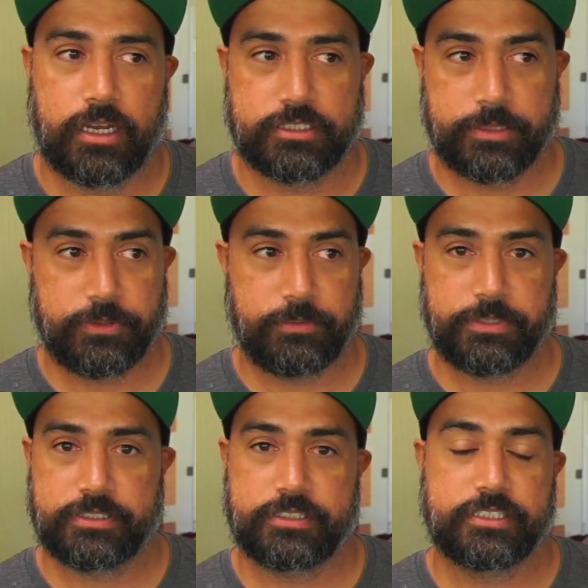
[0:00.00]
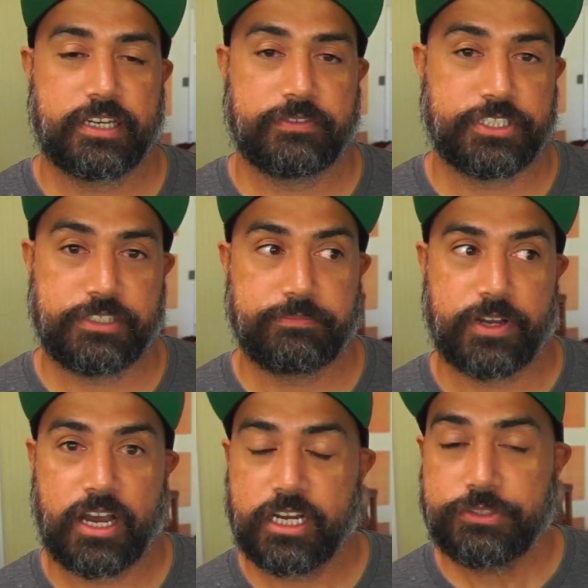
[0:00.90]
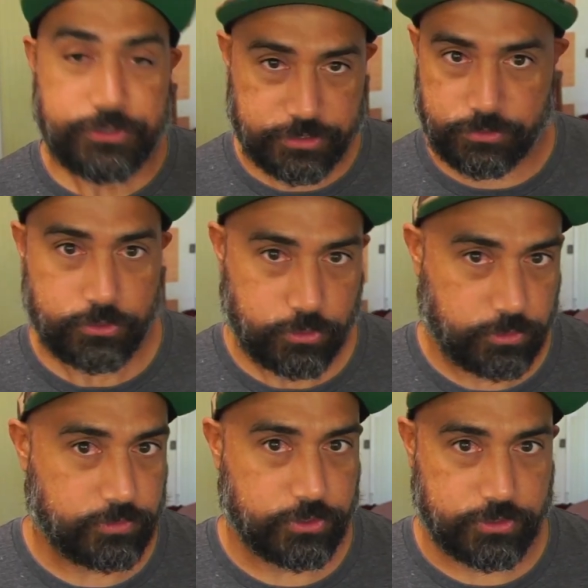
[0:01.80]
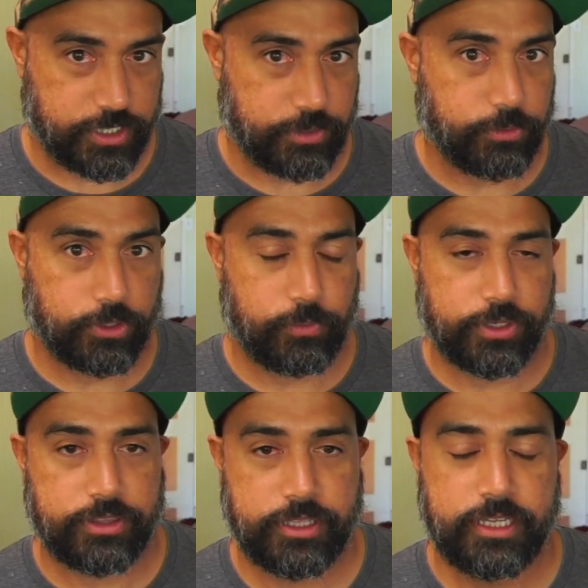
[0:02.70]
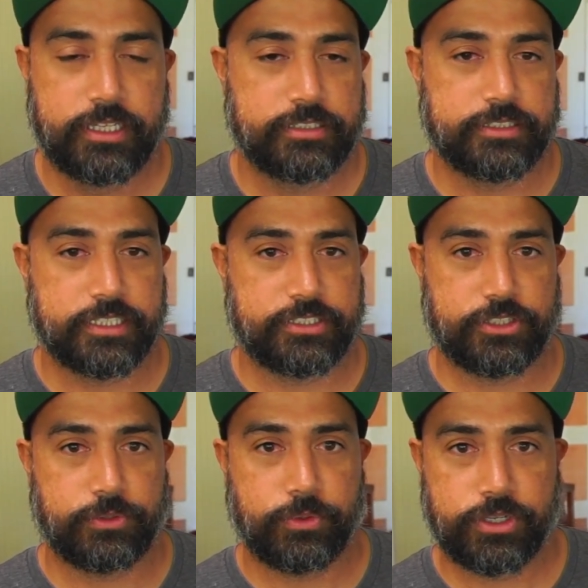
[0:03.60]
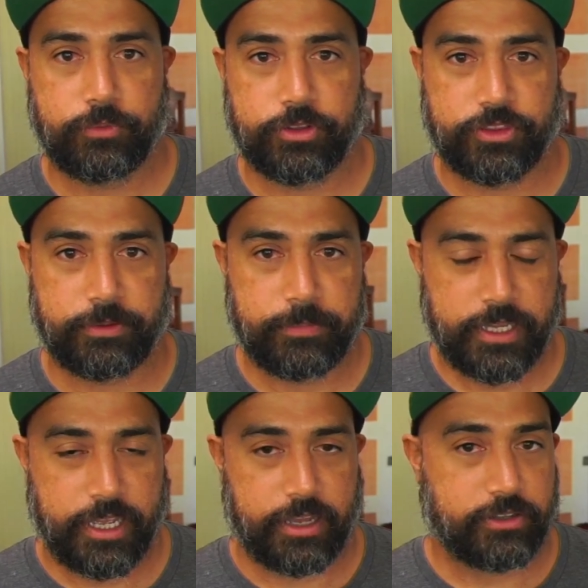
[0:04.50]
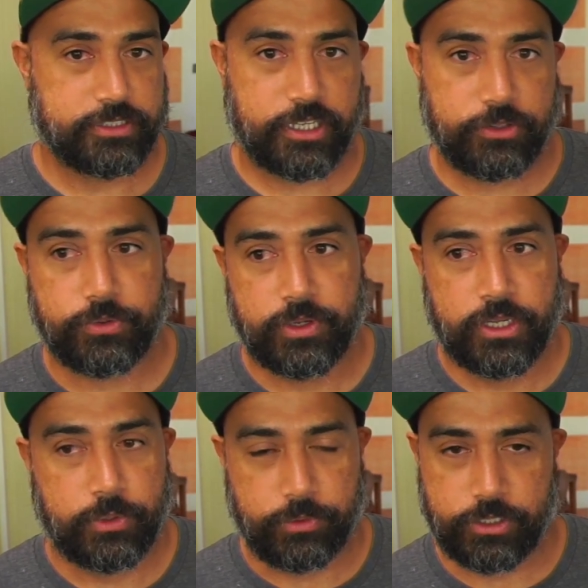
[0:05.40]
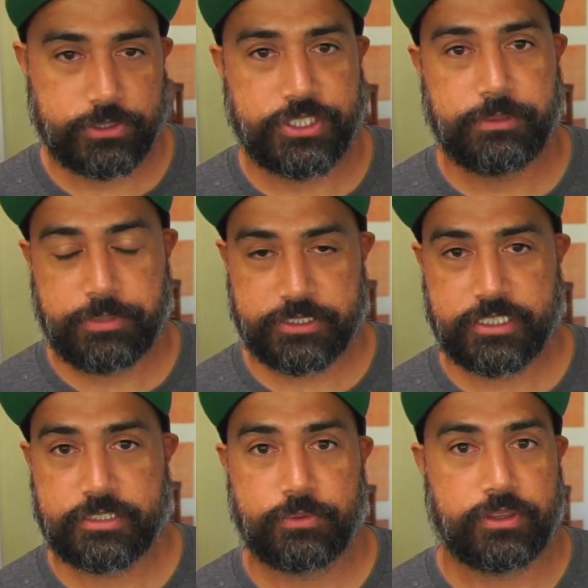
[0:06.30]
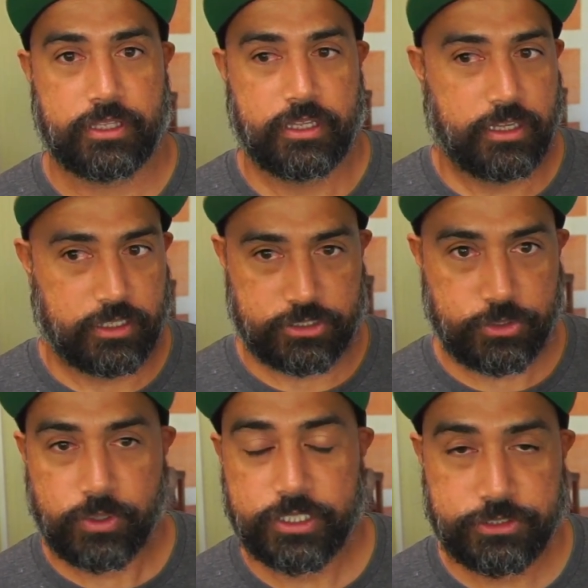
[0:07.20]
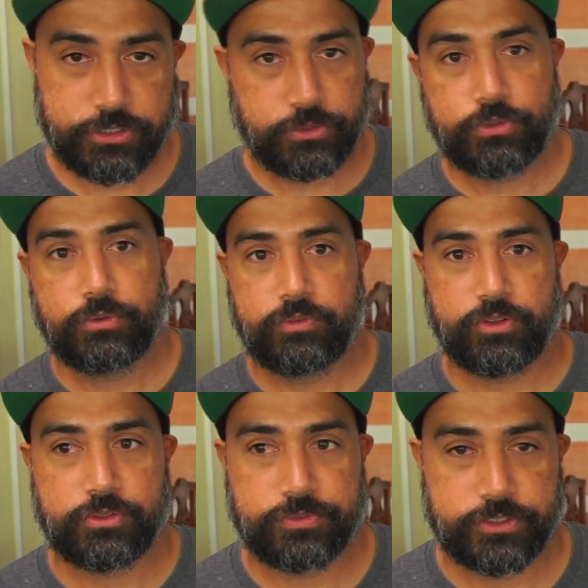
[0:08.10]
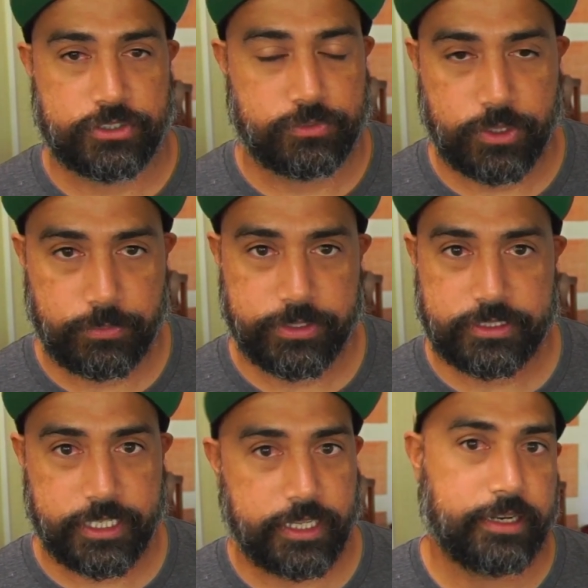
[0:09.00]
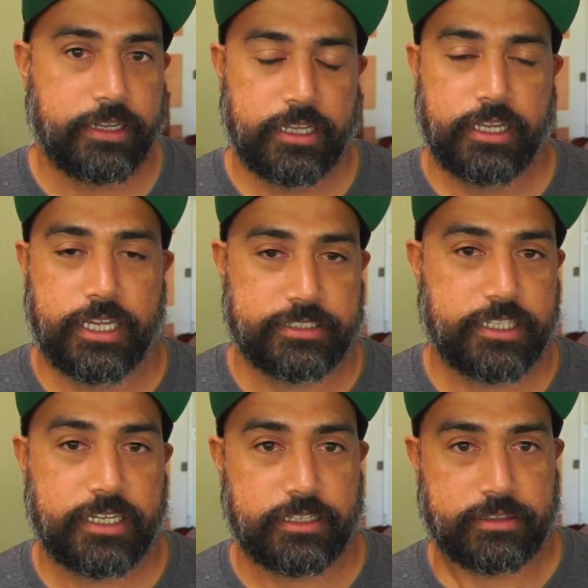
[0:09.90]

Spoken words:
Some of the businesses have achieved hundreds of Google reviews that I work with since I started working with them. And I'll tell you, when you see a business with 200 Google reviews versus one with 10, it's not a